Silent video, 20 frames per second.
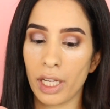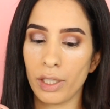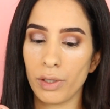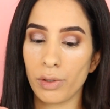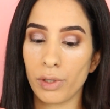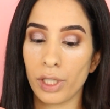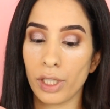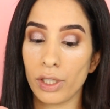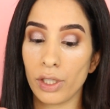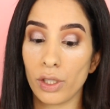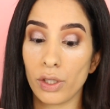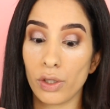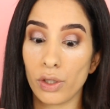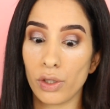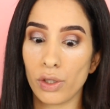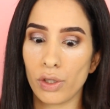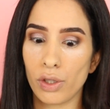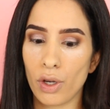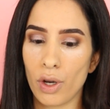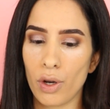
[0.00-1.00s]
I use it
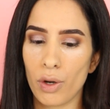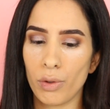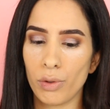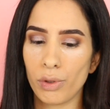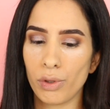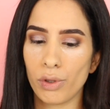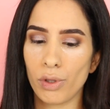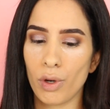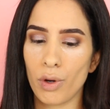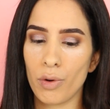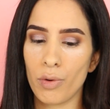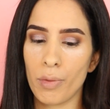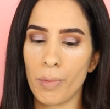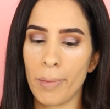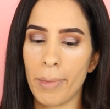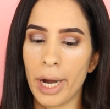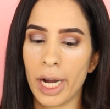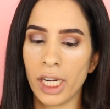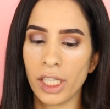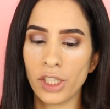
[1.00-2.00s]
so so
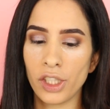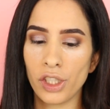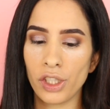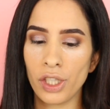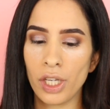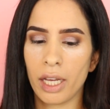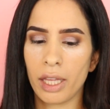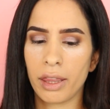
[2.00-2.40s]
much.